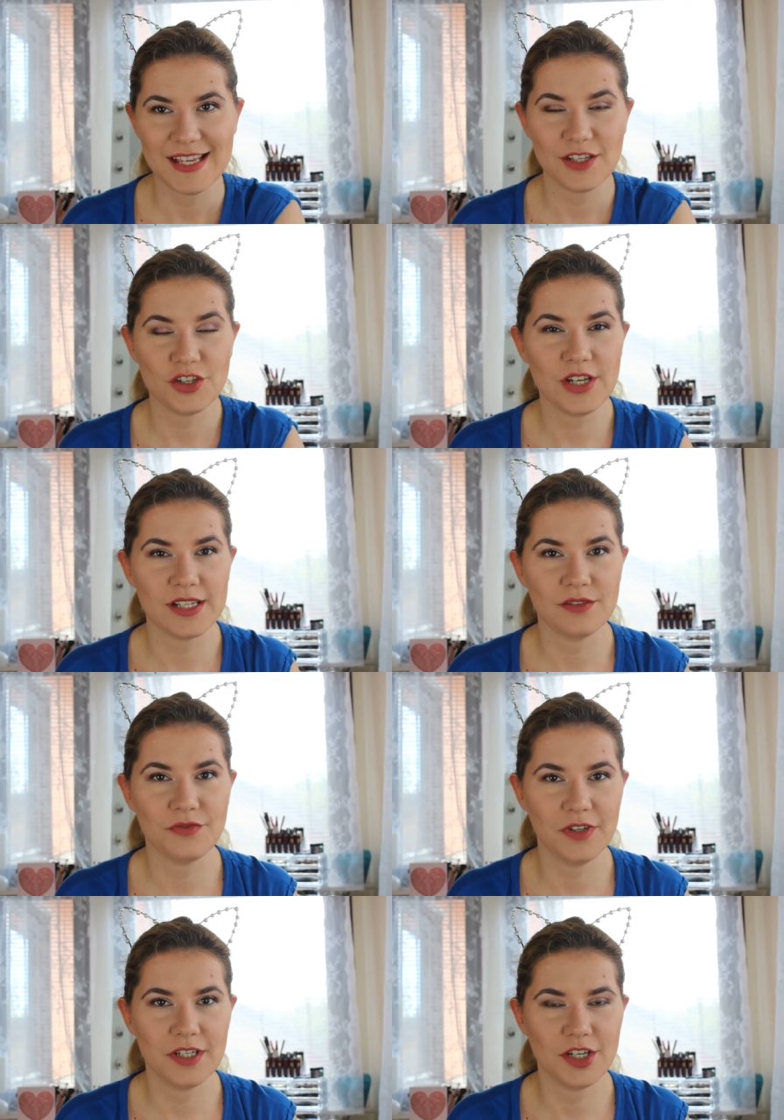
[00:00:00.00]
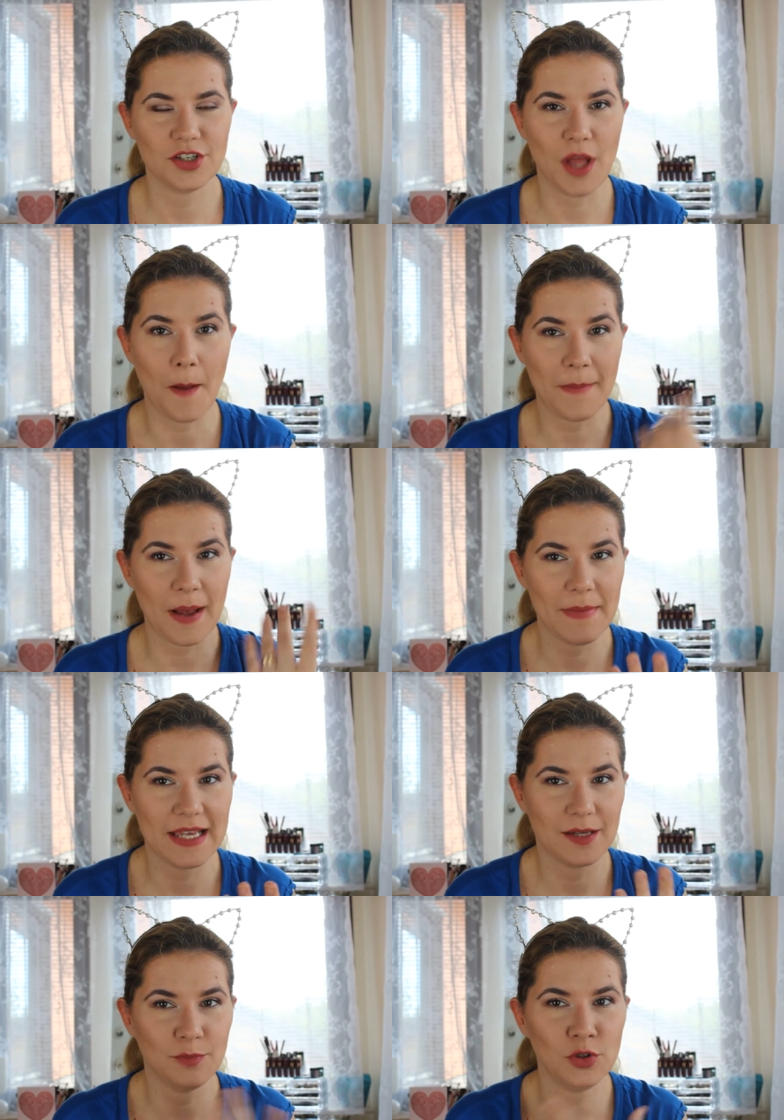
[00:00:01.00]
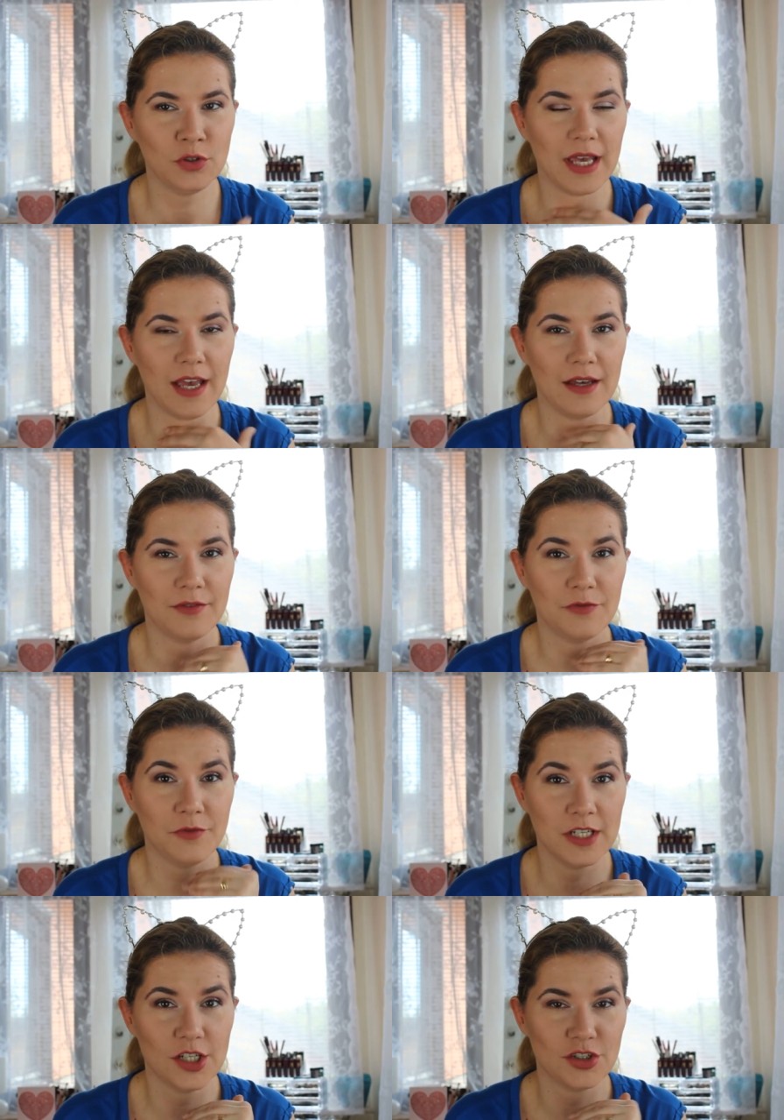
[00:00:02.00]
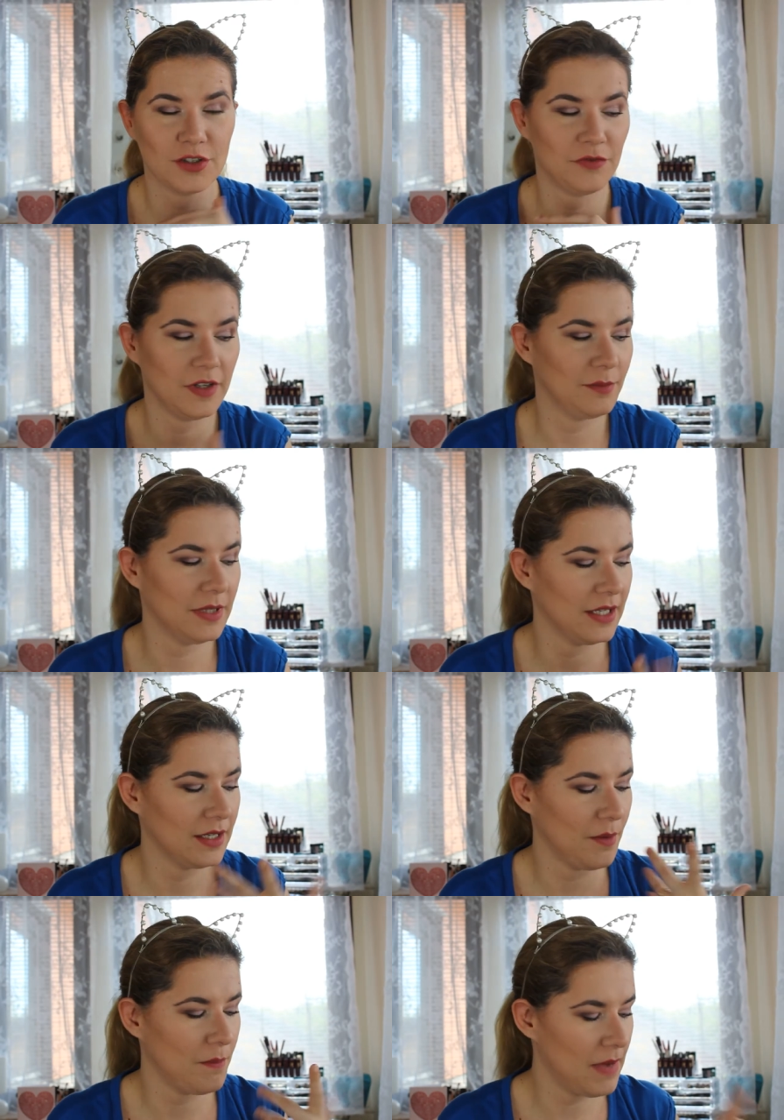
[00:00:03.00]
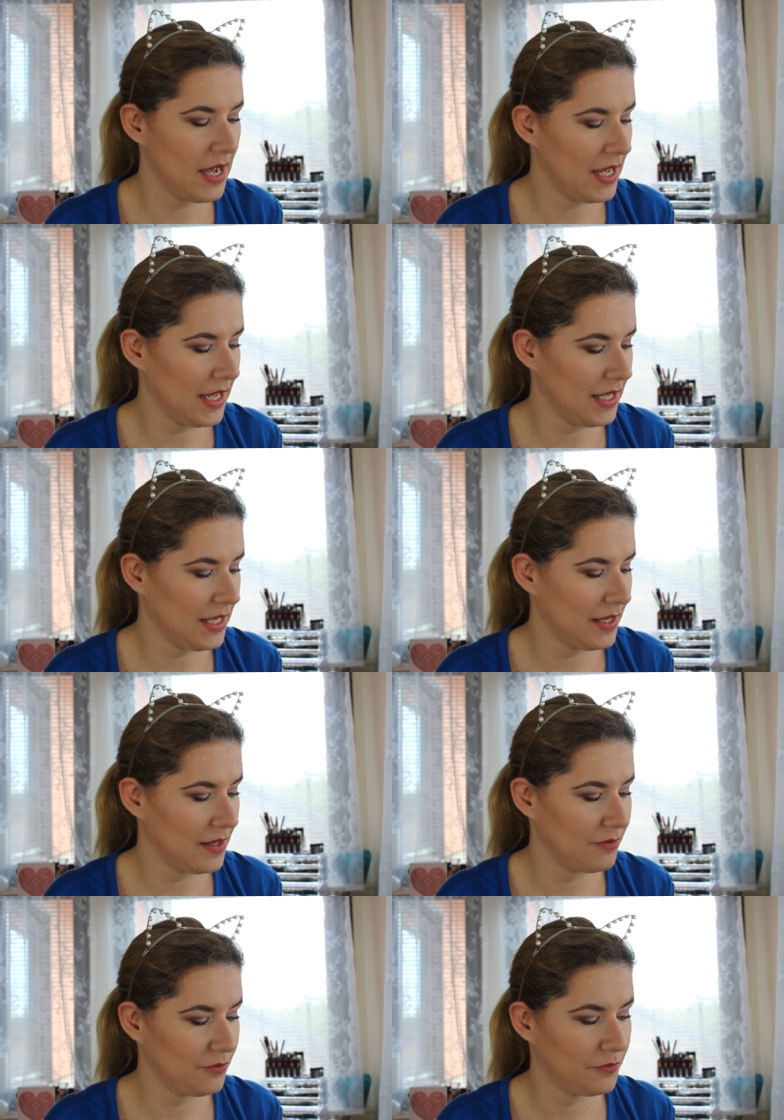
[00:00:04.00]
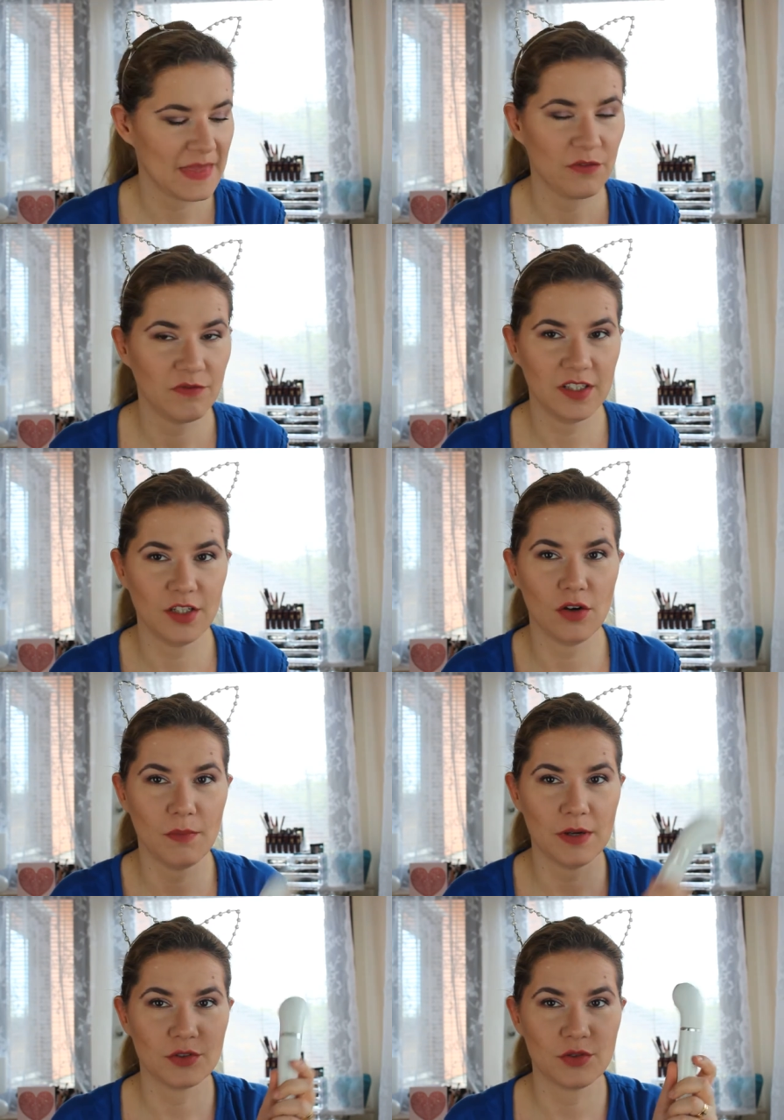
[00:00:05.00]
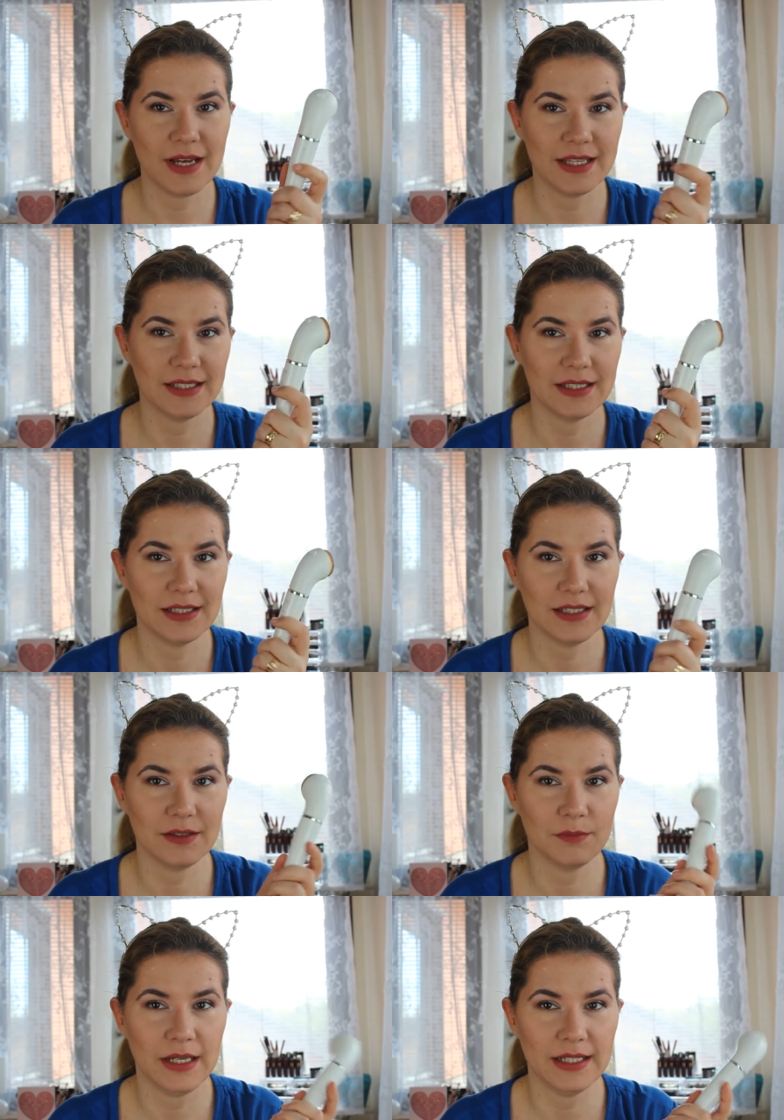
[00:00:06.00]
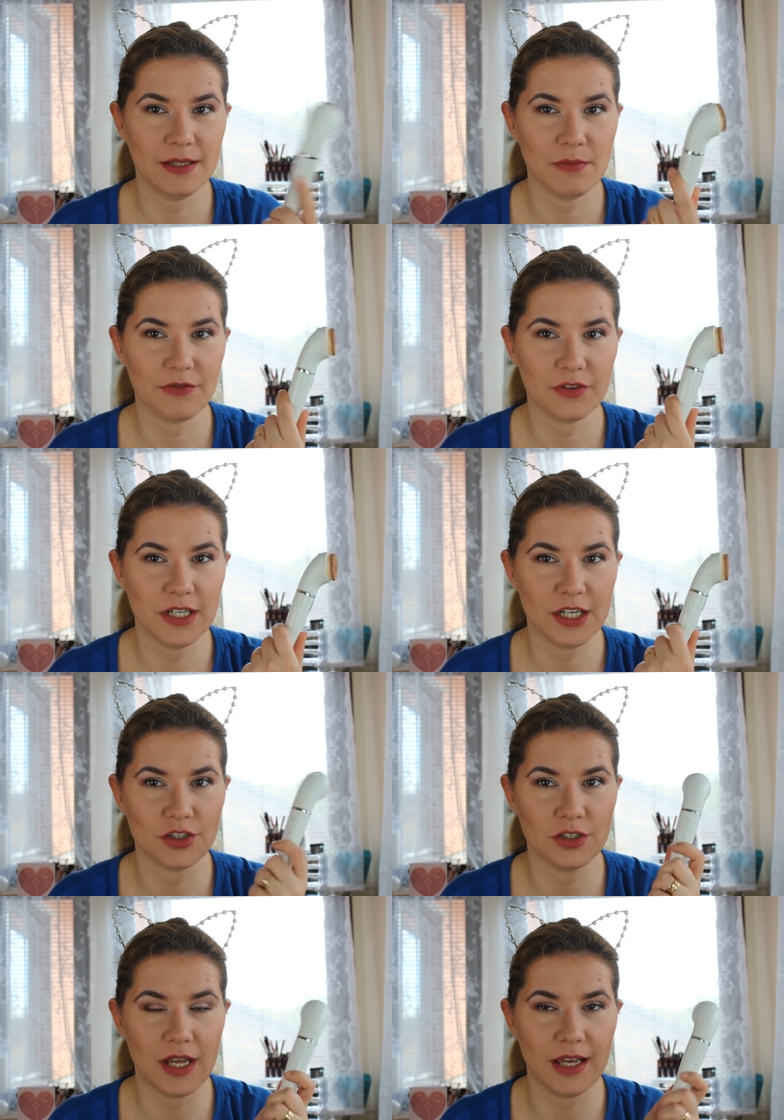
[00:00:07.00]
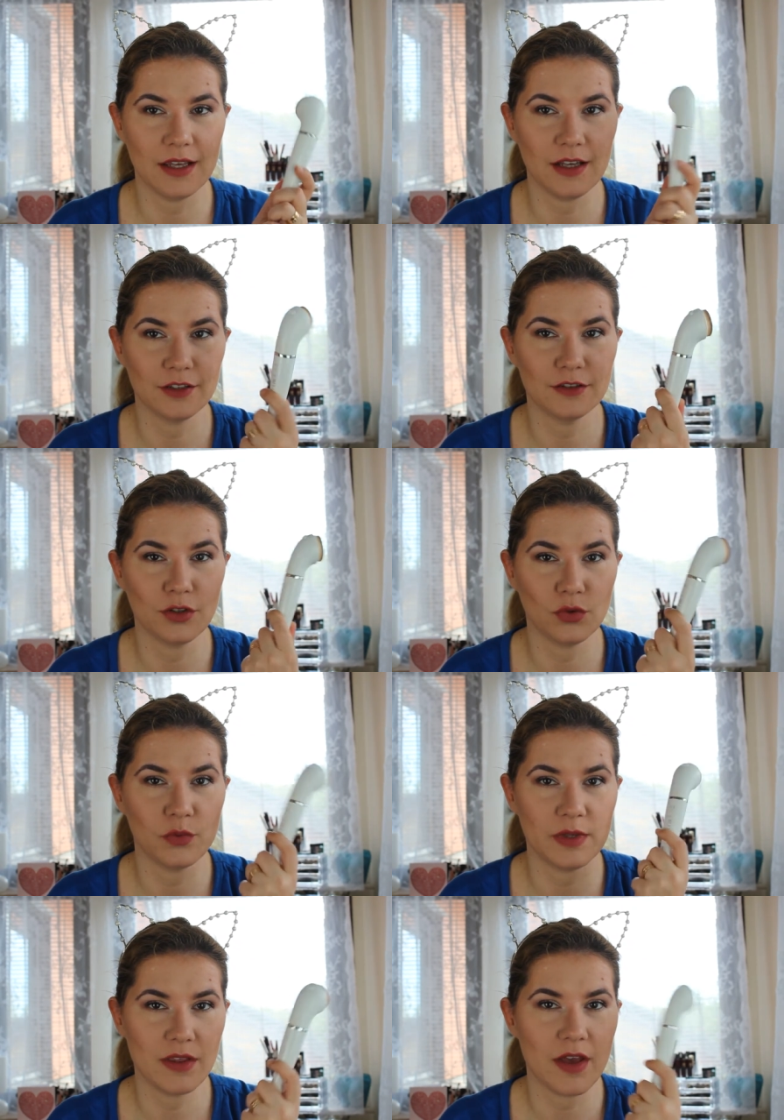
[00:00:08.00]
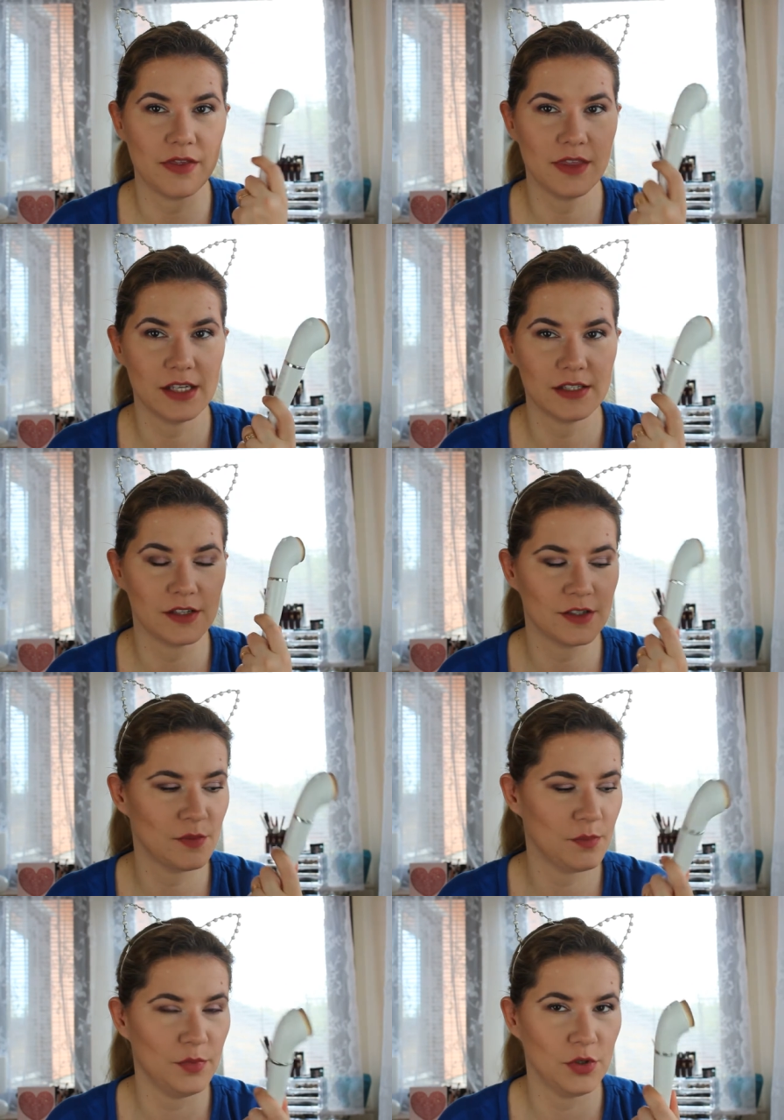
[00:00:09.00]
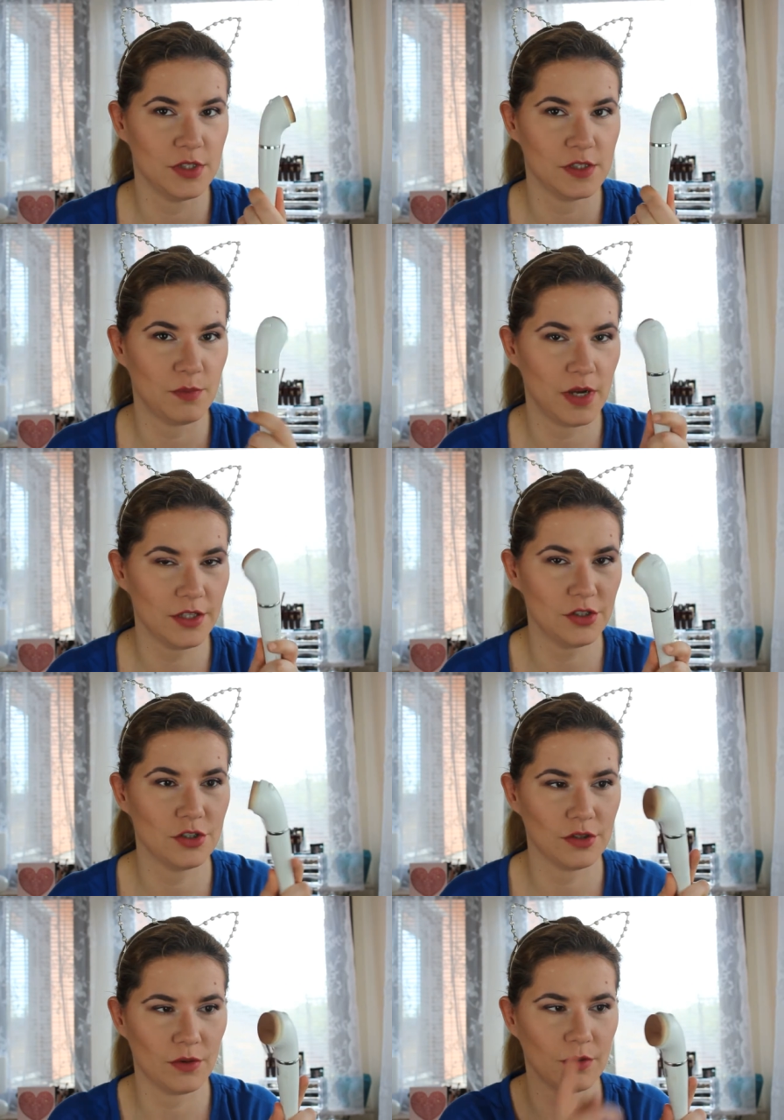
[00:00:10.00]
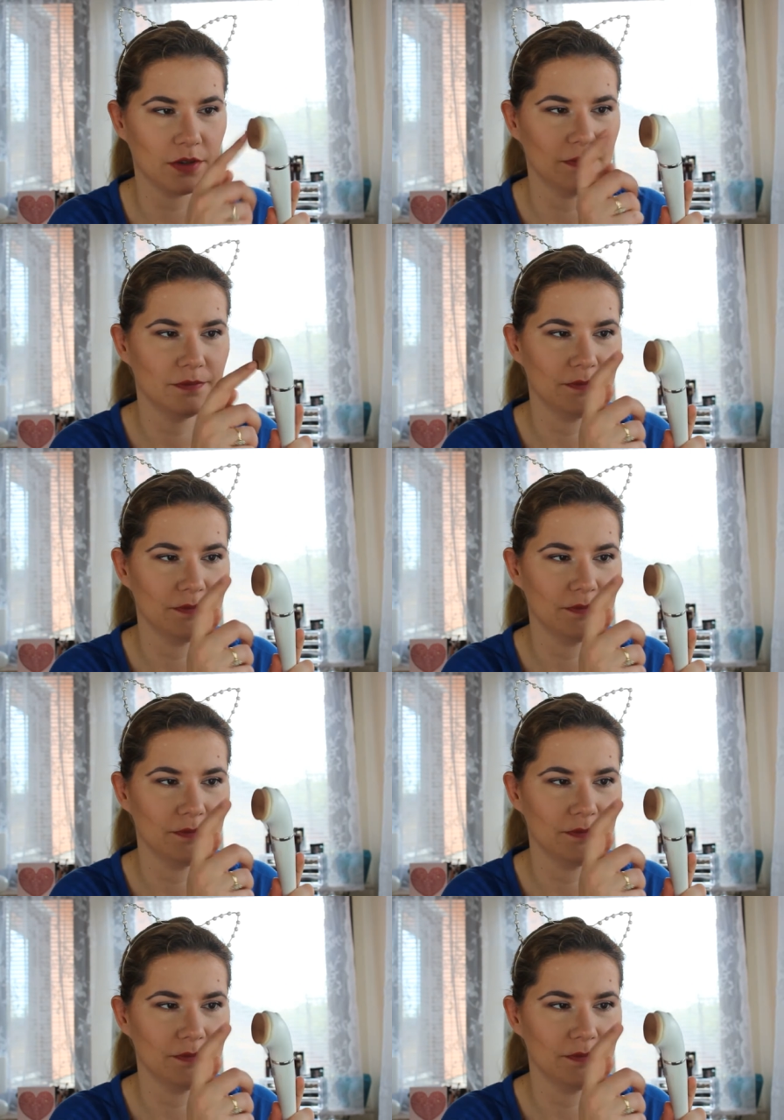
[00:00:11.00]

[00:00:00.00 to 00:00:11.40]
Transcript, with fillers: So just finished my makeup look finished filming my uh, video about trying blending my foundation and contour with this beauty sponge or